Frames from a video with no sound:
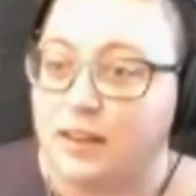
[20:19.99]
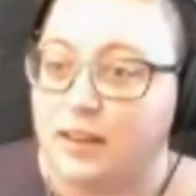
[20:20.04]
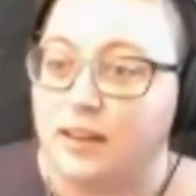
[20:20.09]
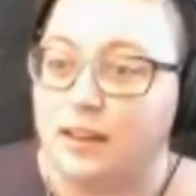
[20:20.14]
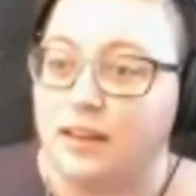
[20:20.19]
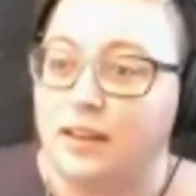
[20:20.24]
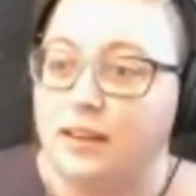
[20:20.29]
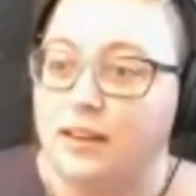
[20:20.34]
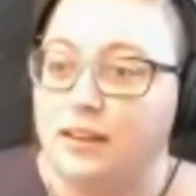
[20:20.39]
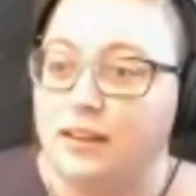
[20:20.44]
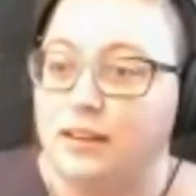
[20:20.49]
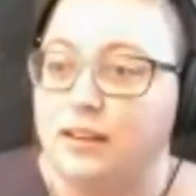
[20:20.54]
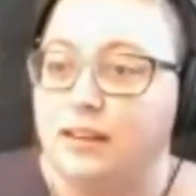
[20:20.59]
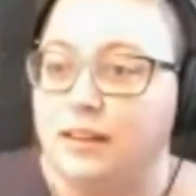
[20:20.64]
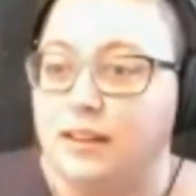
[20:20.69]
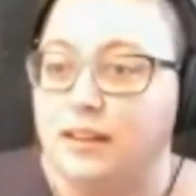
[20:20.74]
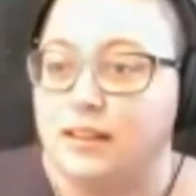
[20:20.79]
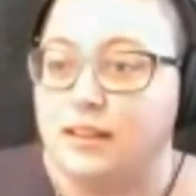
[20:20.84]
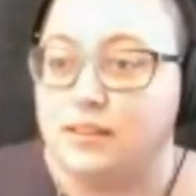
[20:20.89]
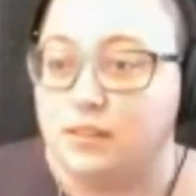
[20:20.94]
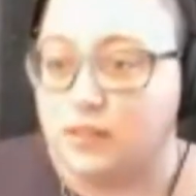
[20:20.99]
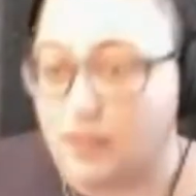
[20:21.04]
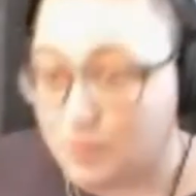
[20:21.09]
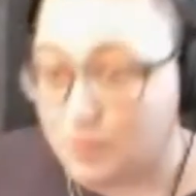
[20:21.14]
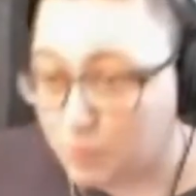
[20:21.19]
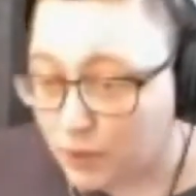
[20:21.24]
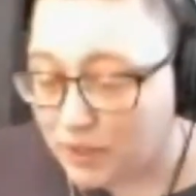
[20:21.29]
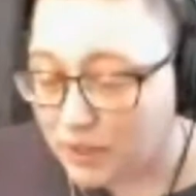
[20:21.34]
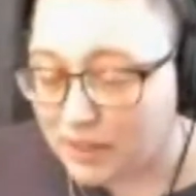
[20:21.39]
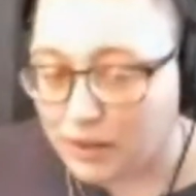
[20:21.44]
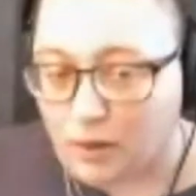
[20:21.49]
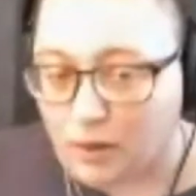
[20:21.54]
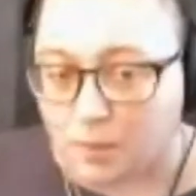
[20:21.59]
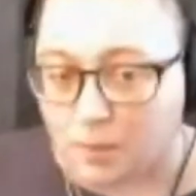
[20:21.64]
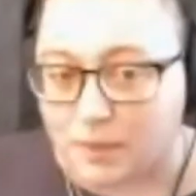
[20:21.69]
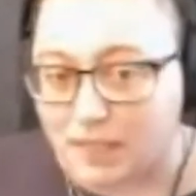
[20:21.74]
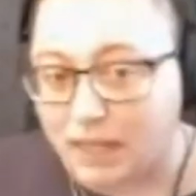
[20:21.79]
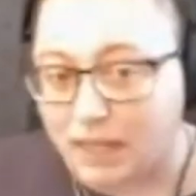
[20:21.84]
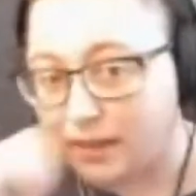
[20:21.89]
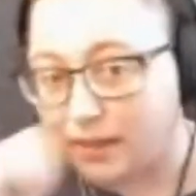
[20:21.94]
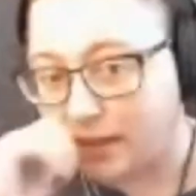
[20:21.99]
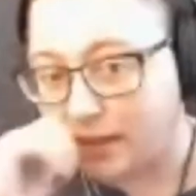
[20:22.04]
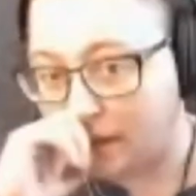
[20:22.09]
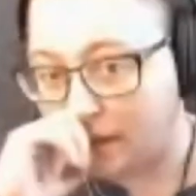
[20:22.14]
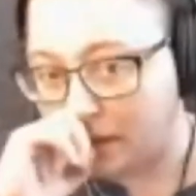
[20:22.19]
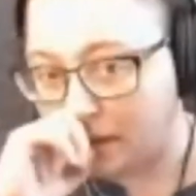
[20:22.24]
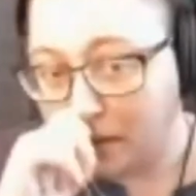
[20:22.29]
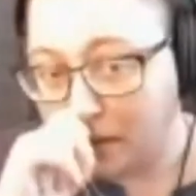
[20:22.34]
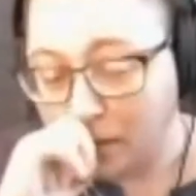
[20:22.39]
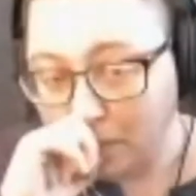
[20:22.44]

And it's pretty open ended.